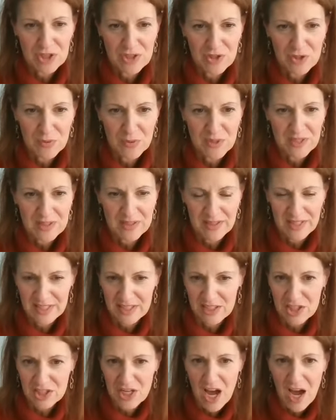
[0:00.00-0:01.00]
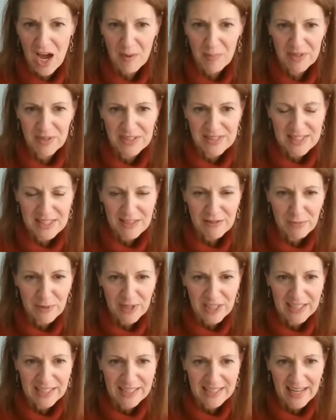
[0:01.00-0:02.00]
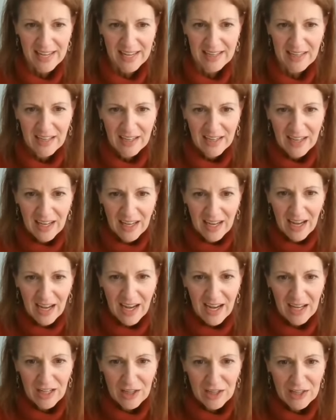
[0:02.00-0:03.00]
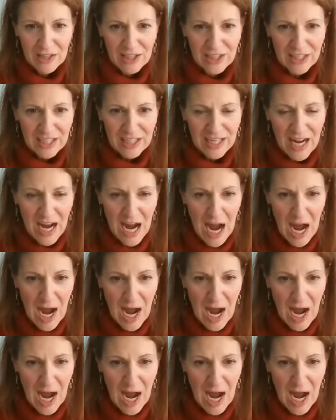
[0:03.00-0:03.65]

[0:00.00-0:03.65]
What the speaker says: do a stop and see if we can get a look